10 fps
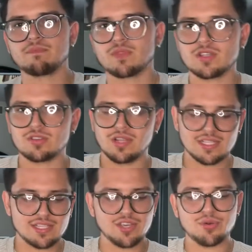So let's
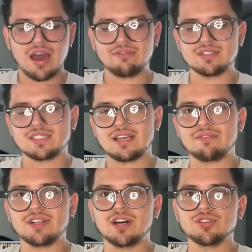say you have a
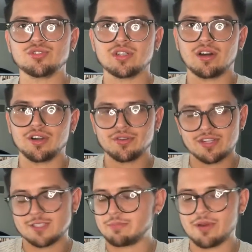700 on your
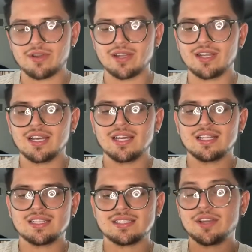Experian.
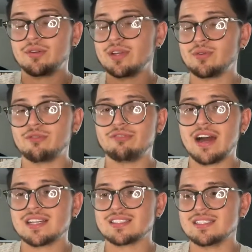Let's say your
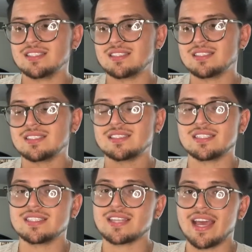Equifax is
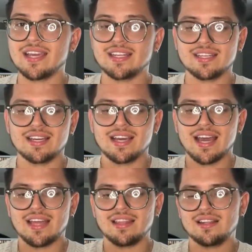680,
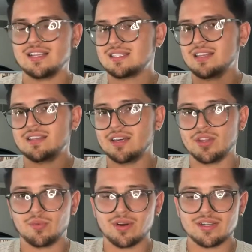and then let's say the other
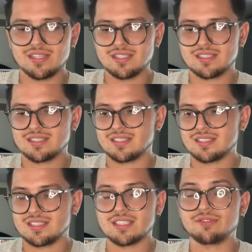one is
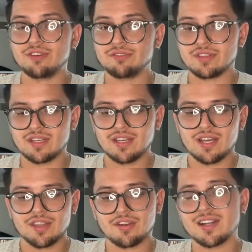650.
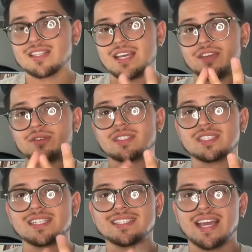They're gonna take your
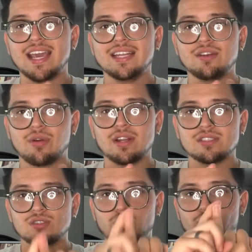680 credit
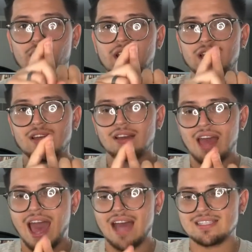score
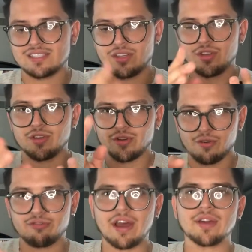as your
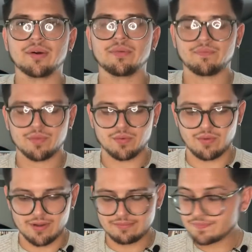FICO,
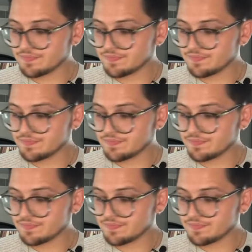right?